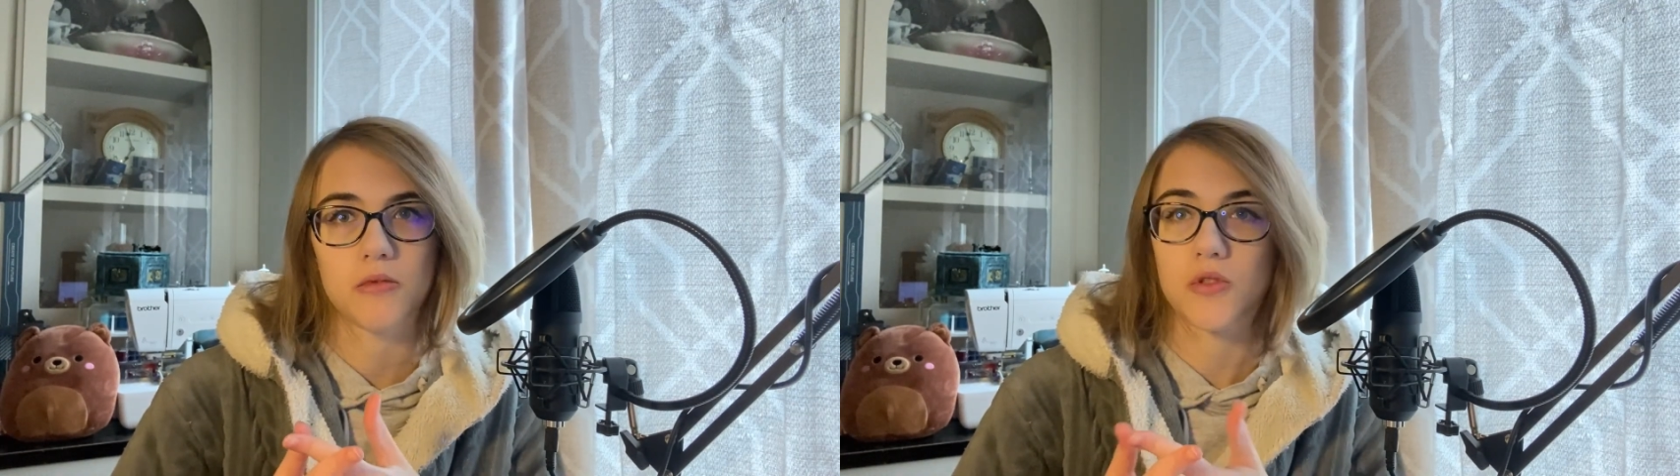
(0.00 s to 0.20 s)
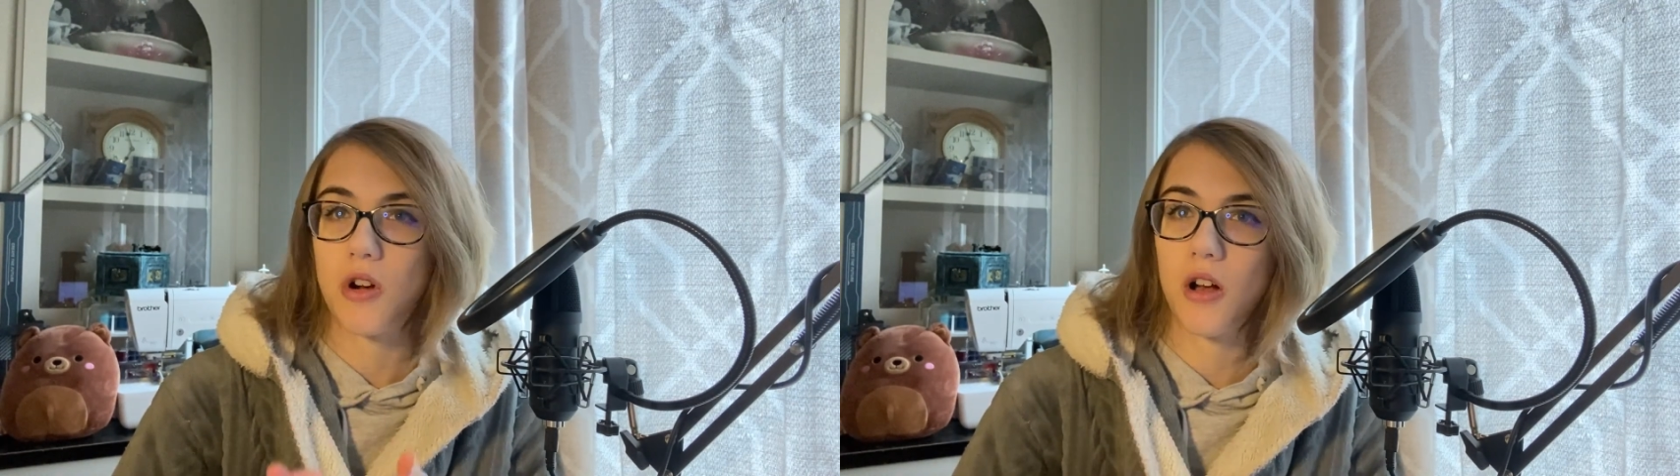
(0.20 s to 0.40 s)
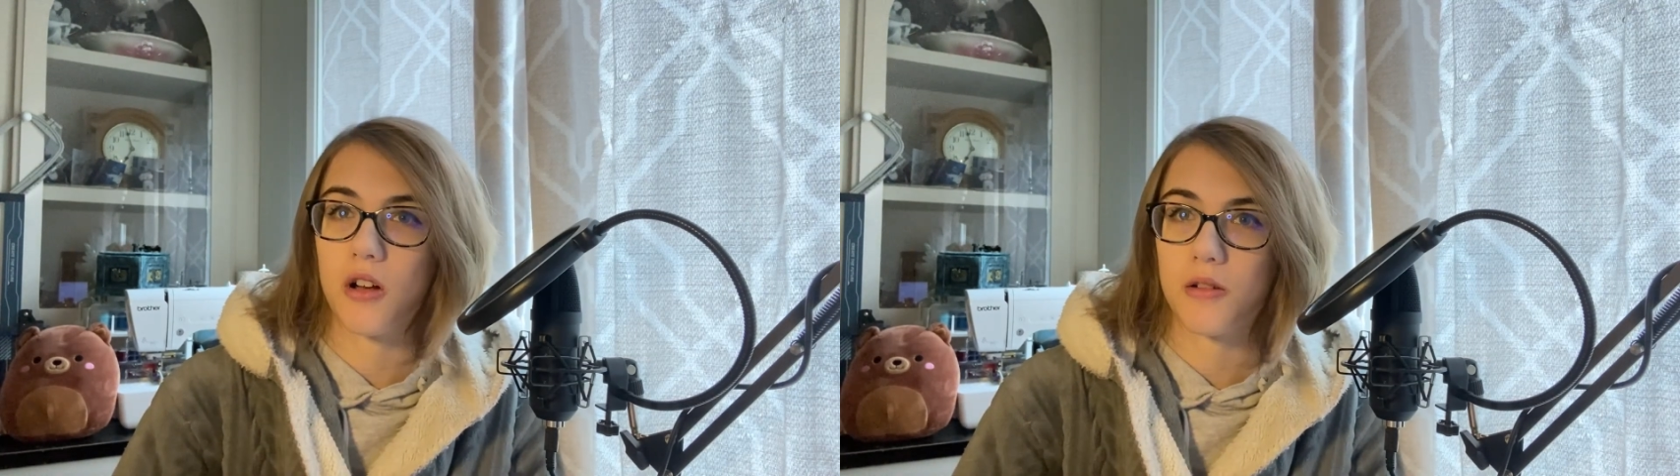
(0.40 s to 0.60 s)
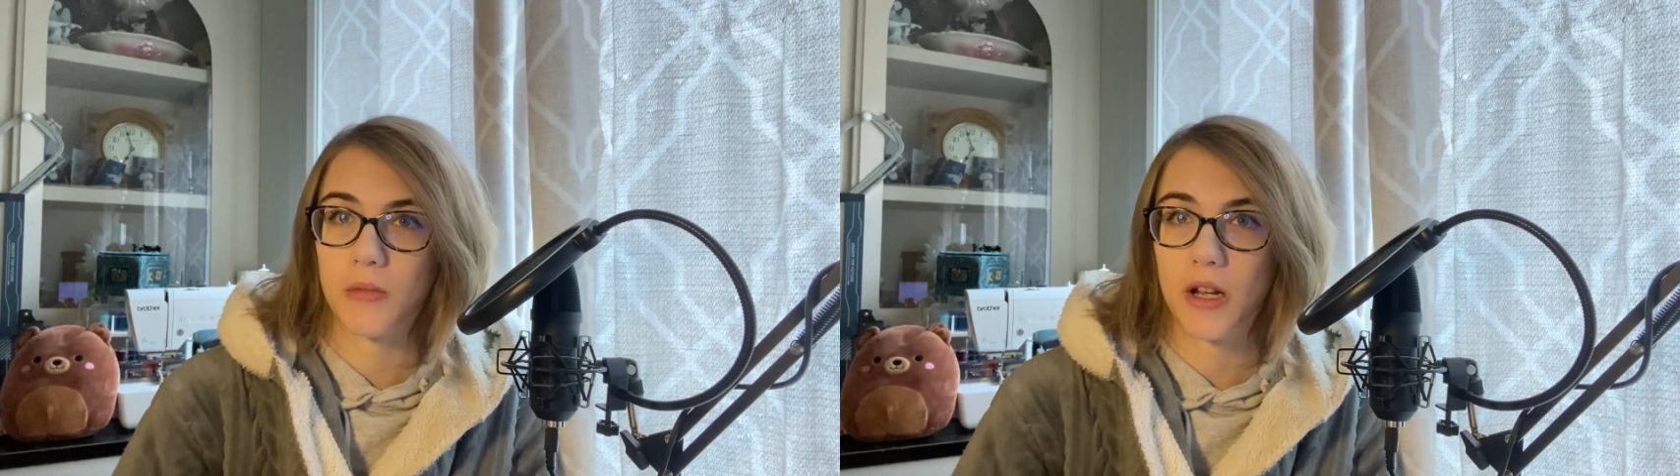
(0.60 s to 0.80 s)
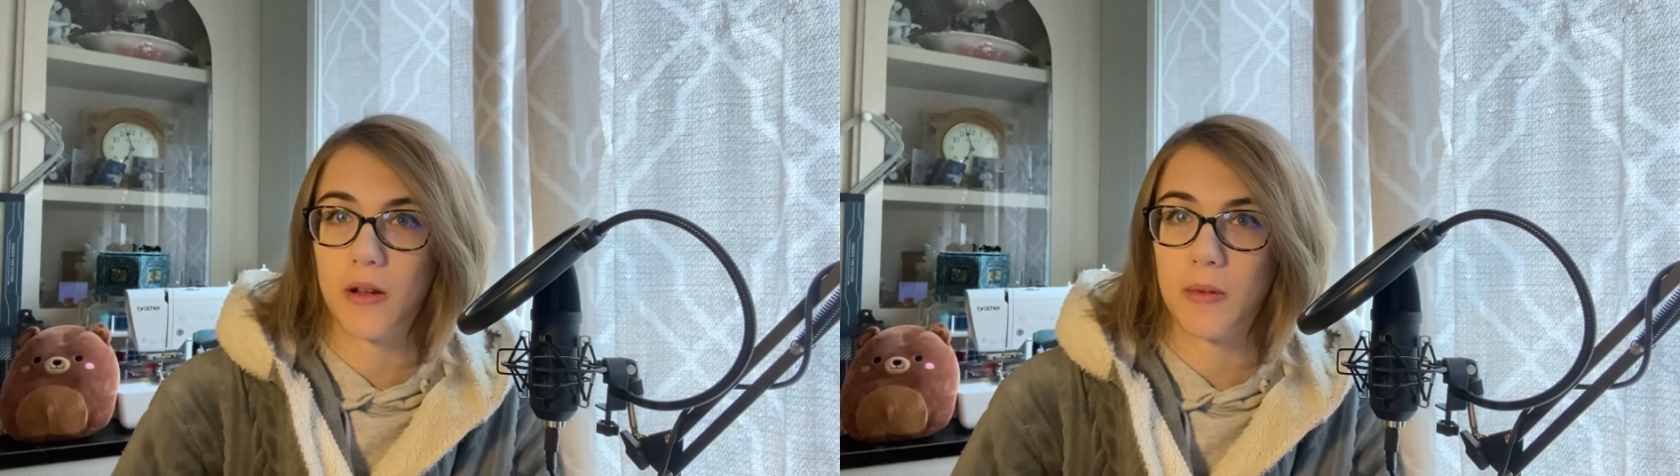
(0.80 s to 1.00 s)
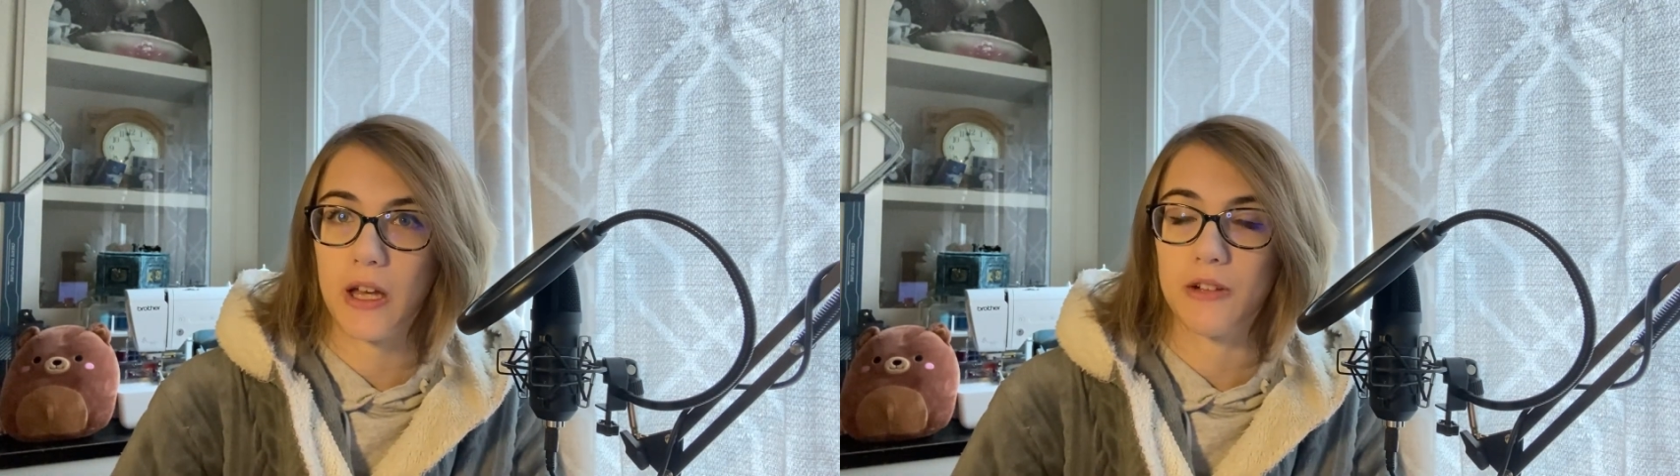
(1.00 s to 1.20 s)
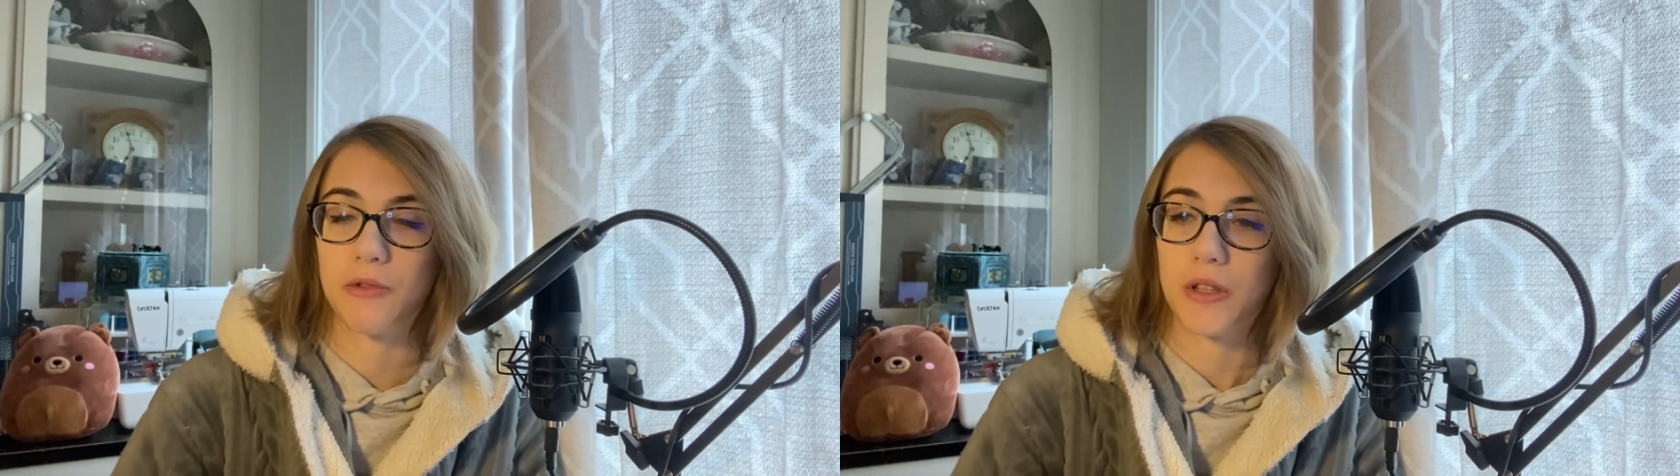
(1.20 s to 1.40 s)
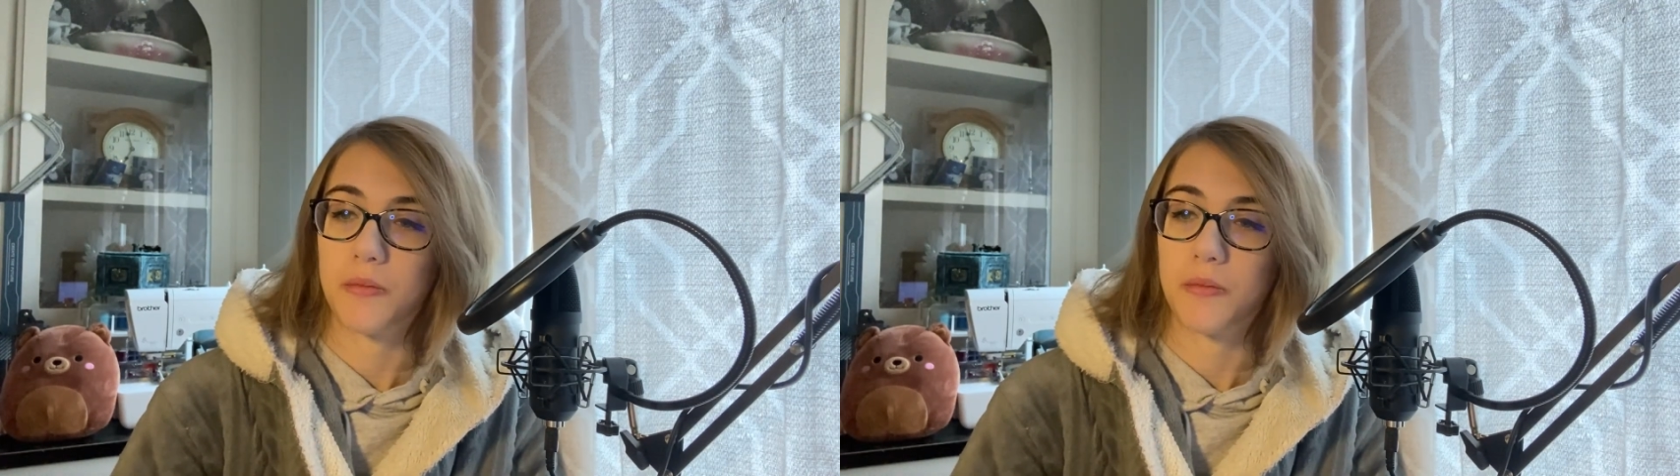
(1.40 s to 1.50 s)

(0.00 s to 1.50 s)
draw on my iPad with